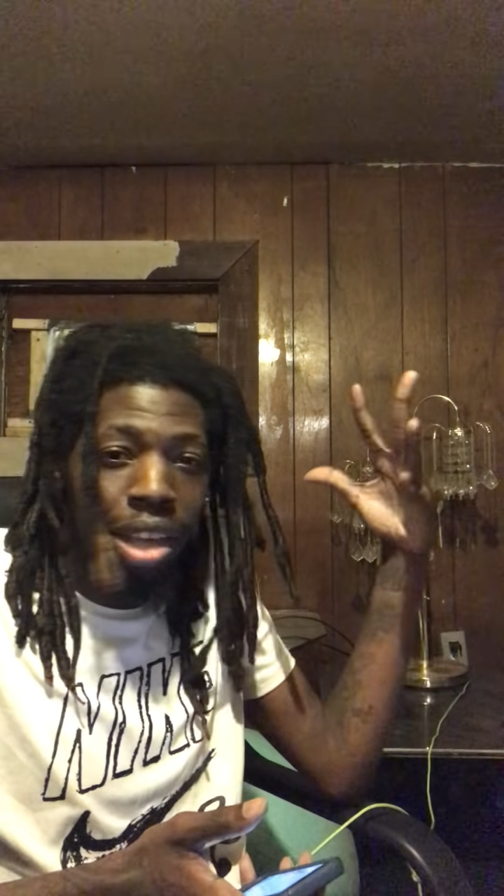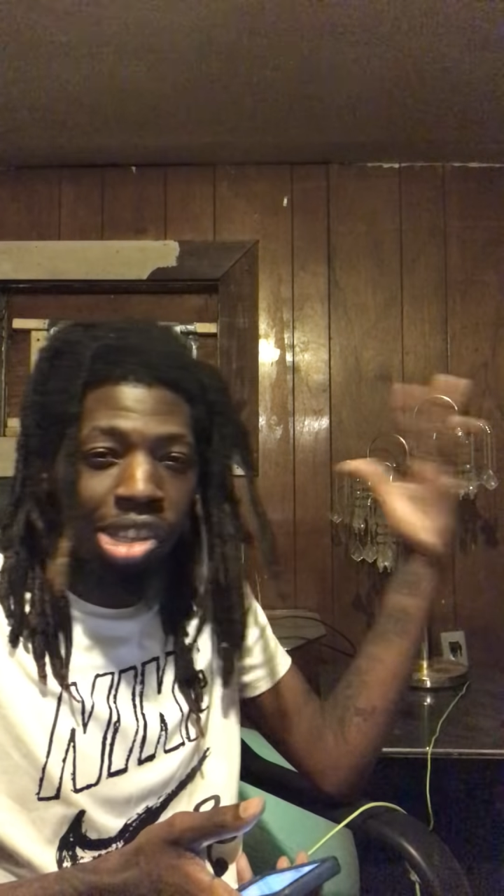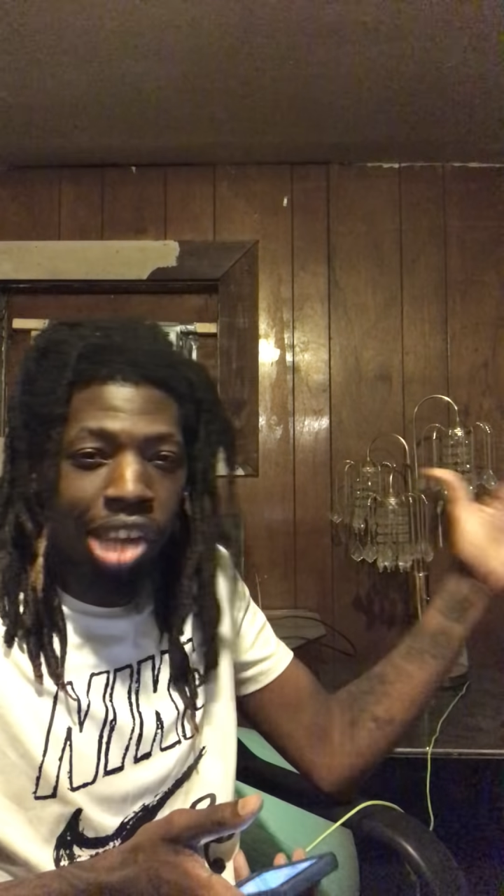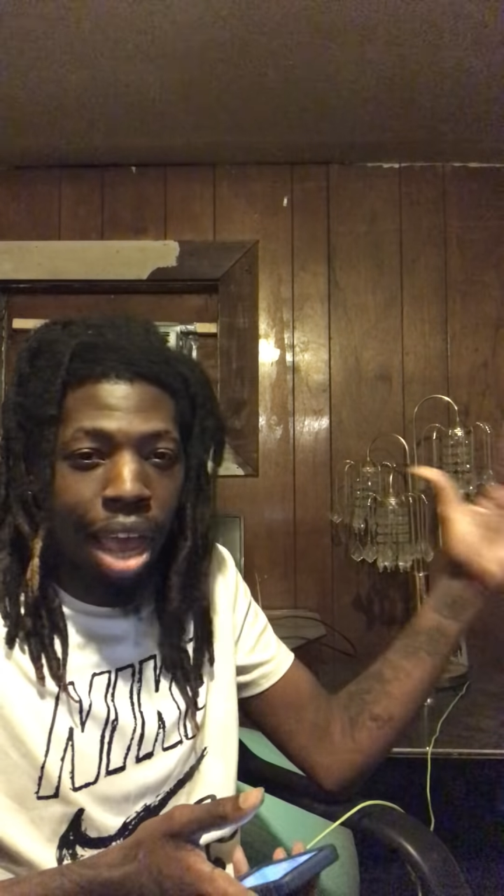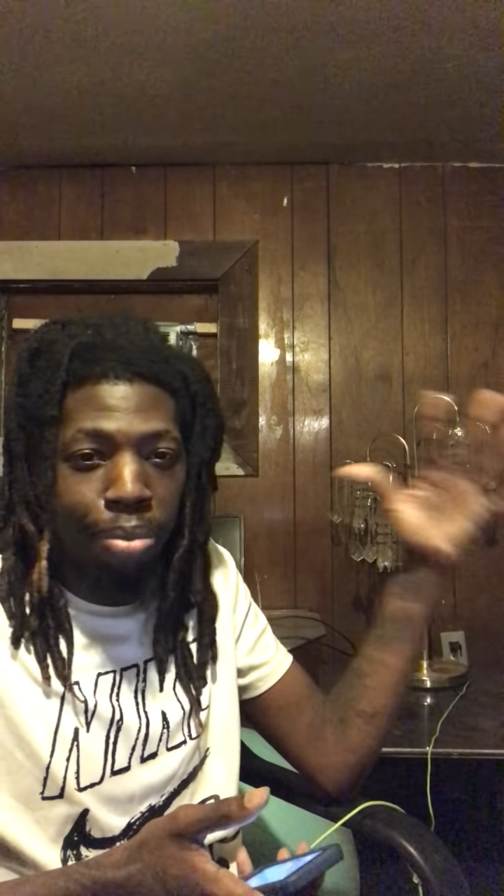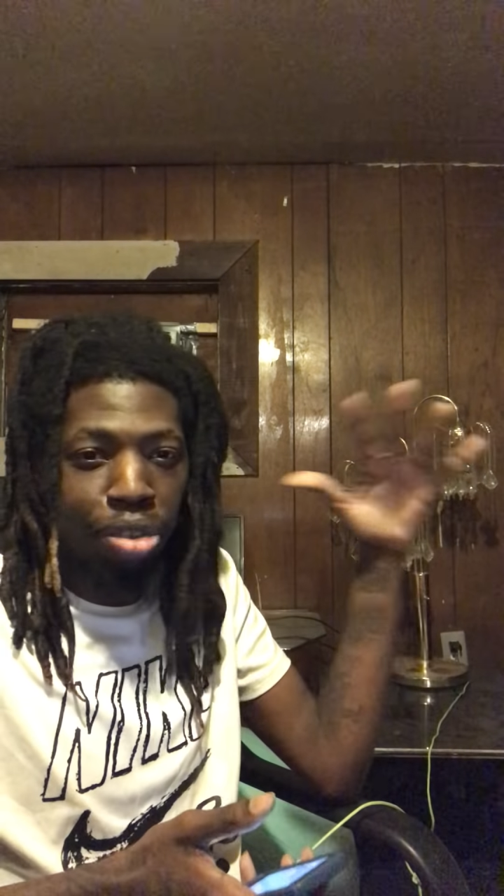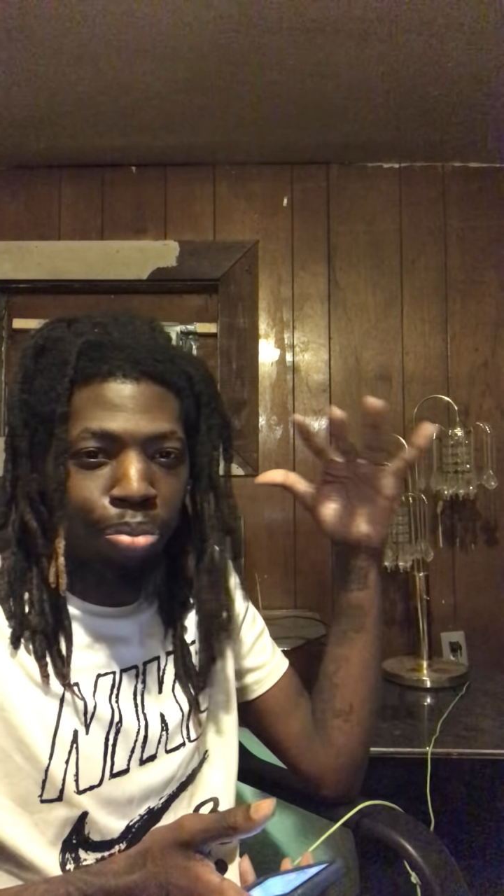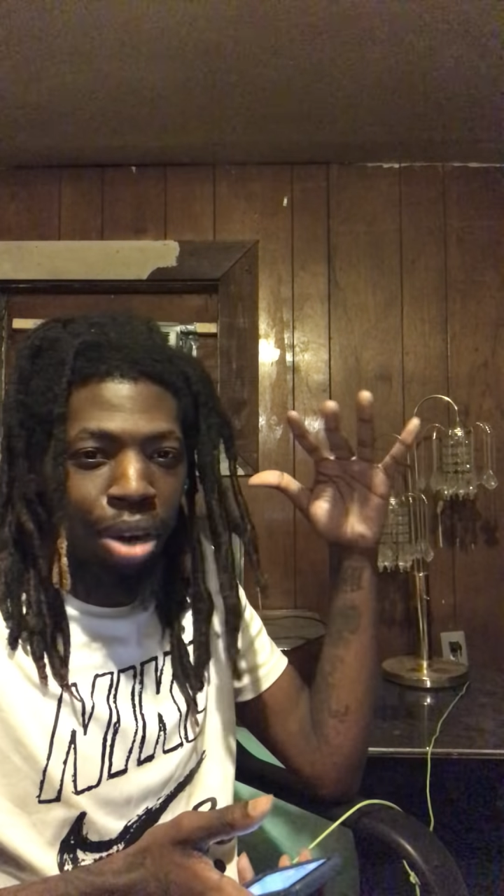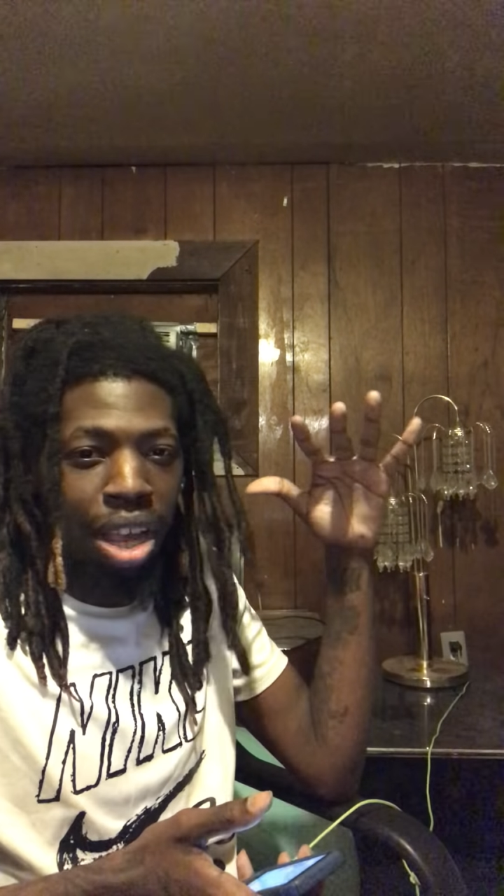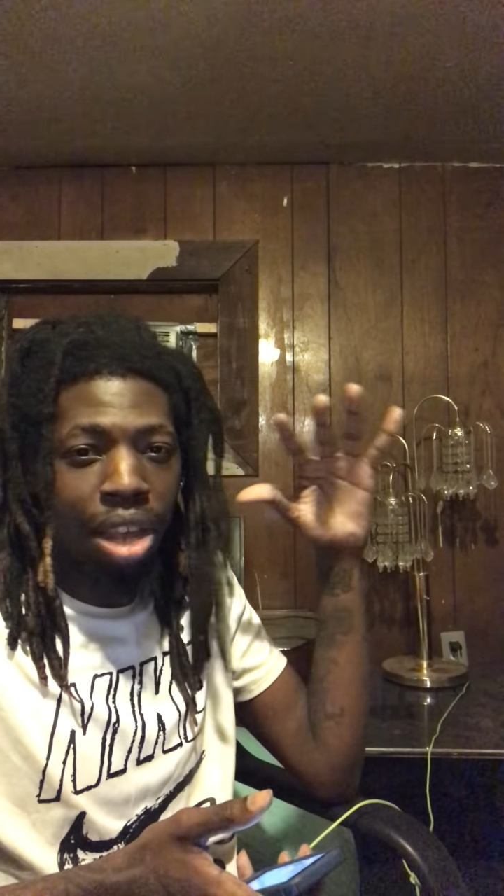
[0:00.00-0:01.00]
established
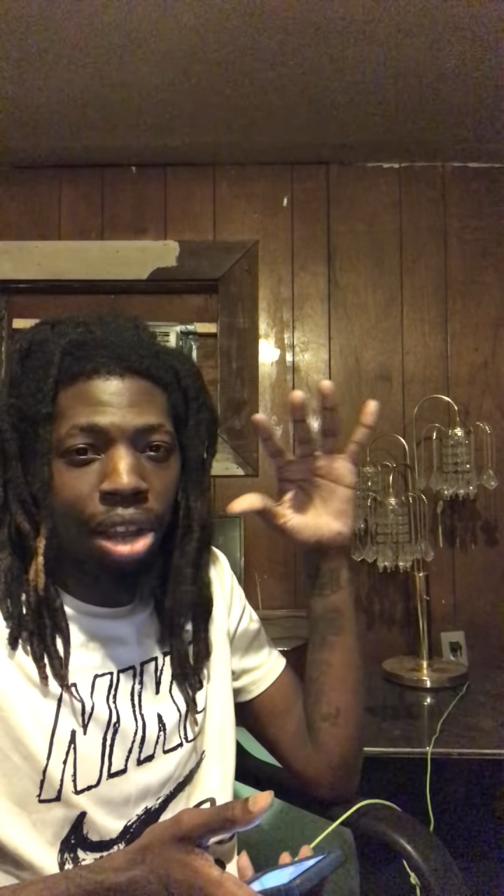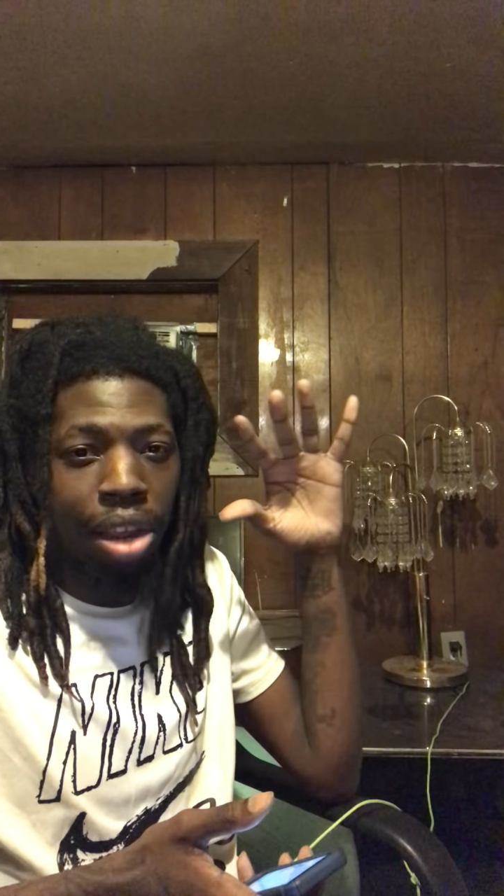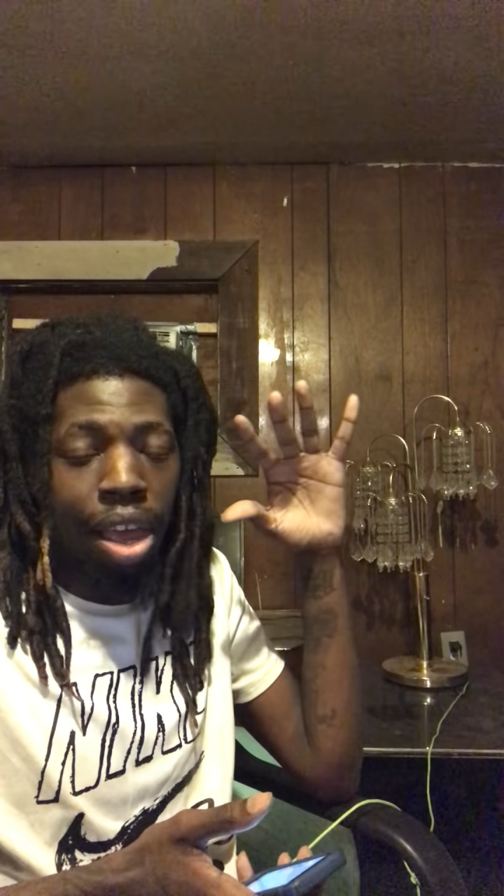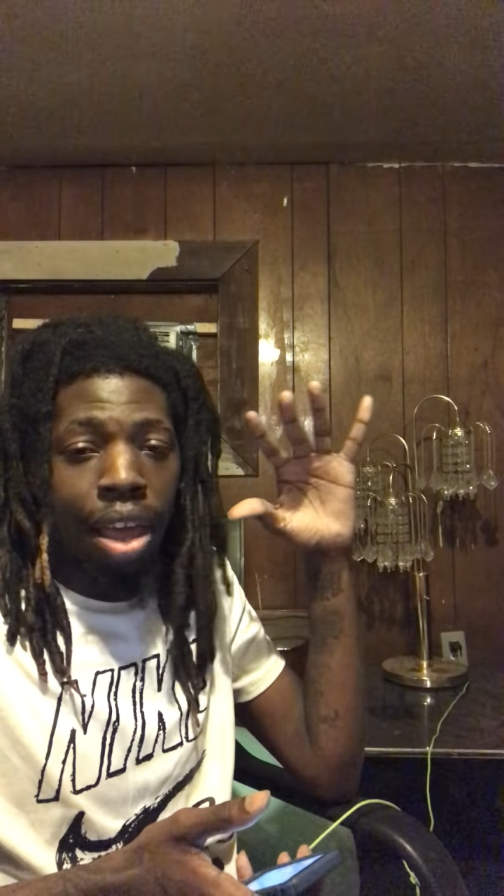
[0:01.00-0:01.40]
brand like